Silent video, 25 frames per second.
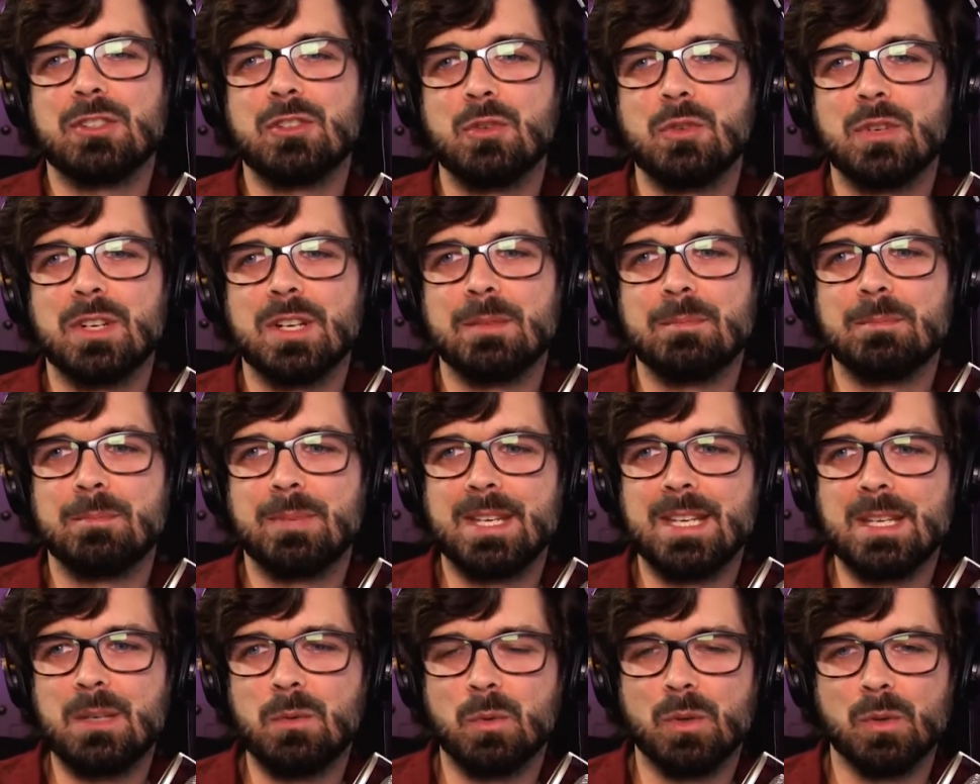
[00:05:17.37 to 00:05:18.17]
to
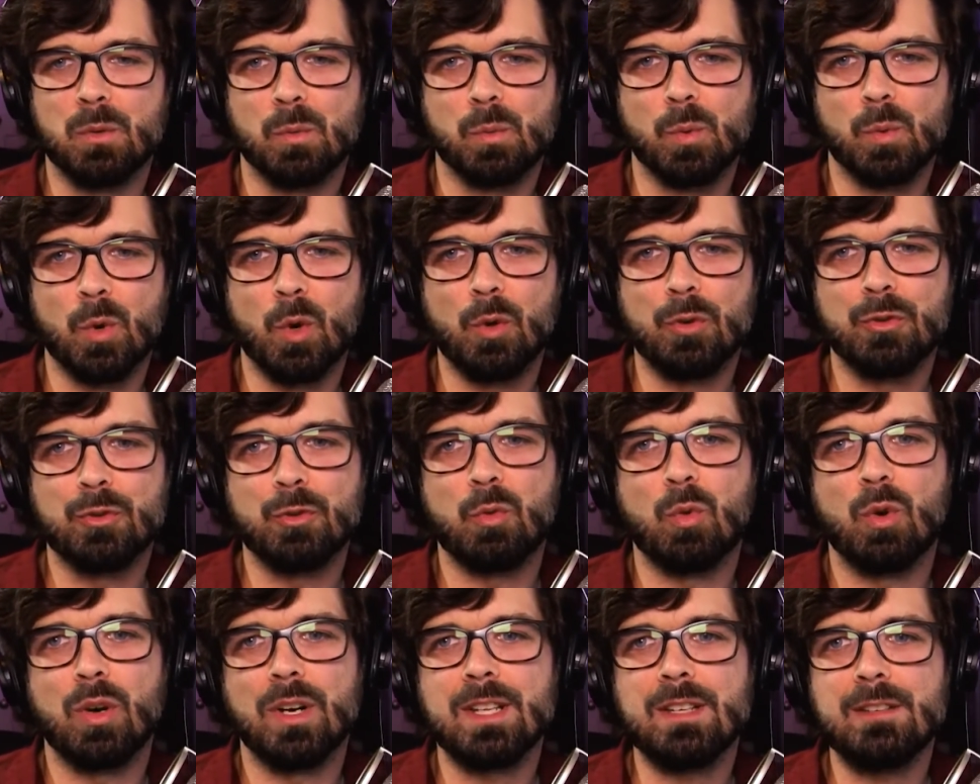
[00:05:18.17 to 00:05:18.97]
compete with
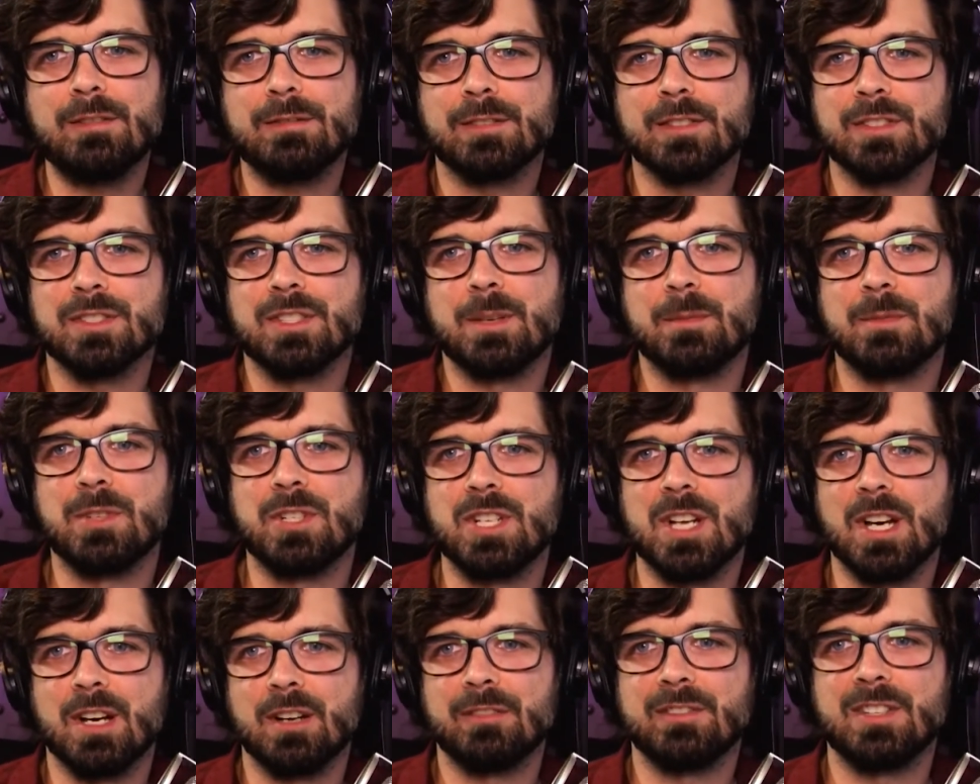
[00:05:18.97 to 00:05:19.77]
Roll20 for some
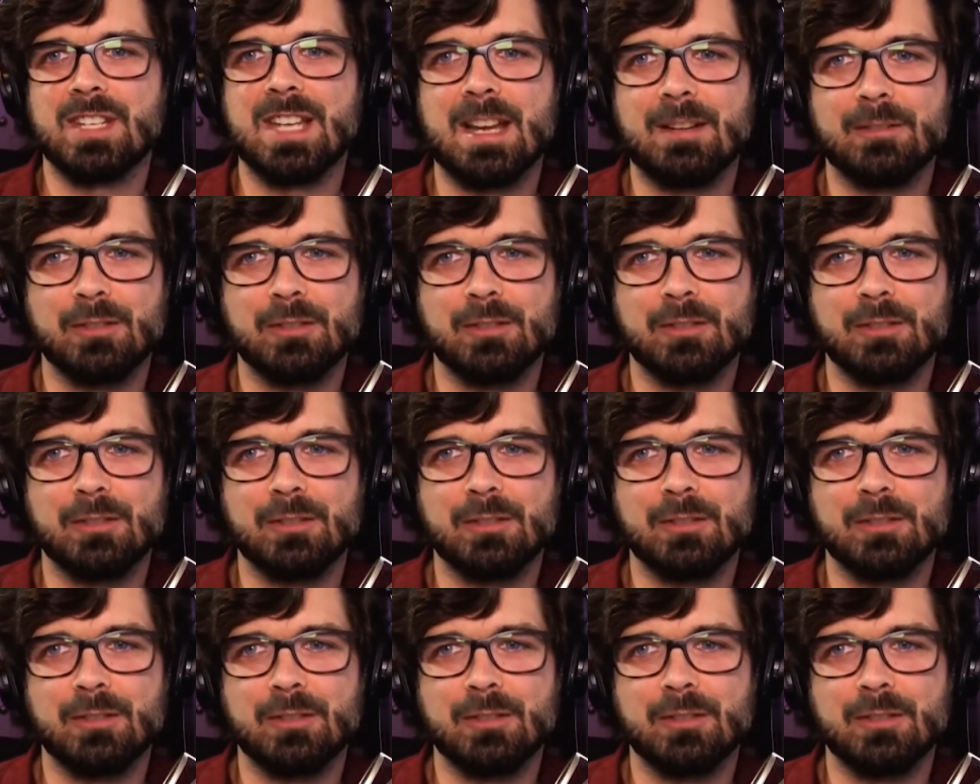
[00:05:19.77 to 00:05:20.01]
share of the